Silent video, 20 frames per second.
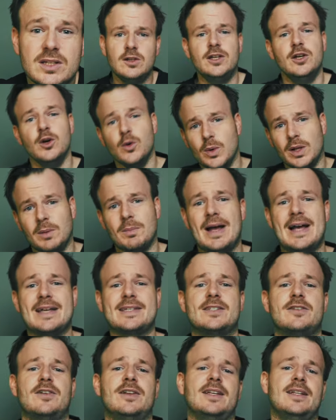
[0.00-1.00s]
but you will
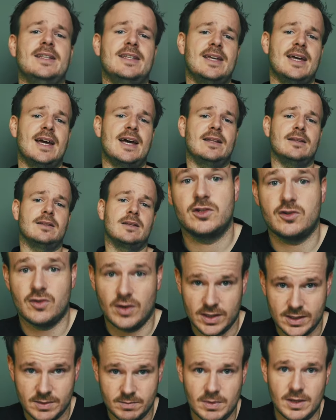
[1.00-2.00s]
master it in the end.
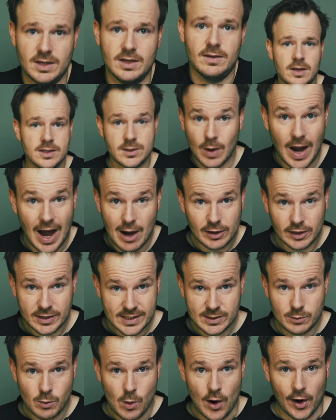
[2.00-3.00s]
Trust me. So how does
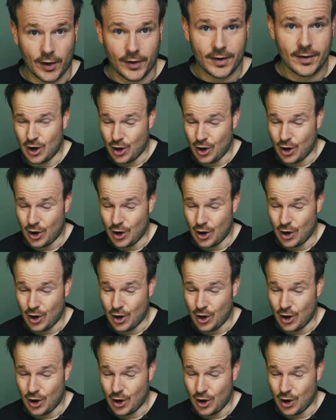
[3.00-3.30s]
it work?